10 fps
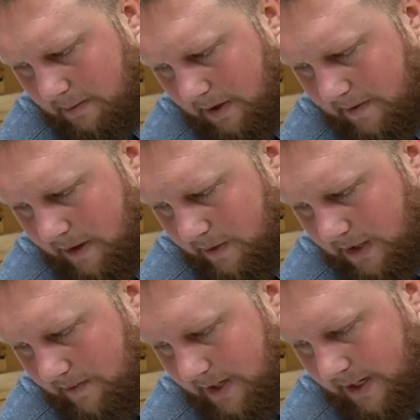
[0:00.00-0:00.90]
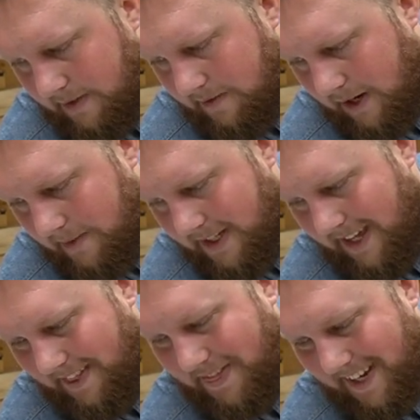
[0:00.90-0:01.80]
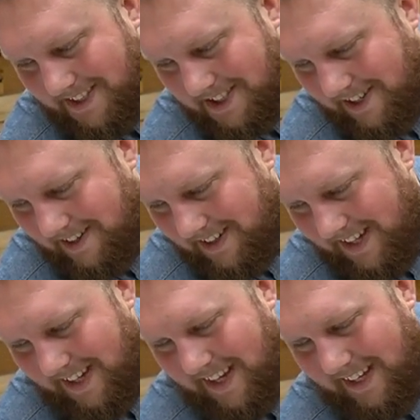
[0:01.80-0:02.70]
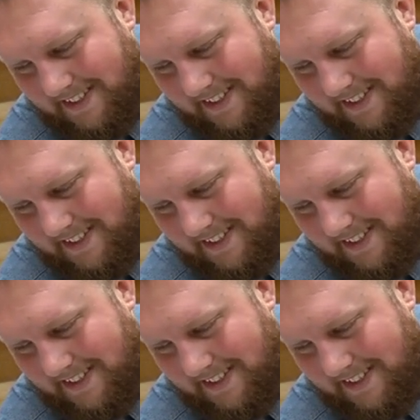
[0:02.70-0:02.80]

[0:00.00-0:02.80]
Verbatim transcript: believe anyone leave a negative comment. Thanks, Cheryl. It's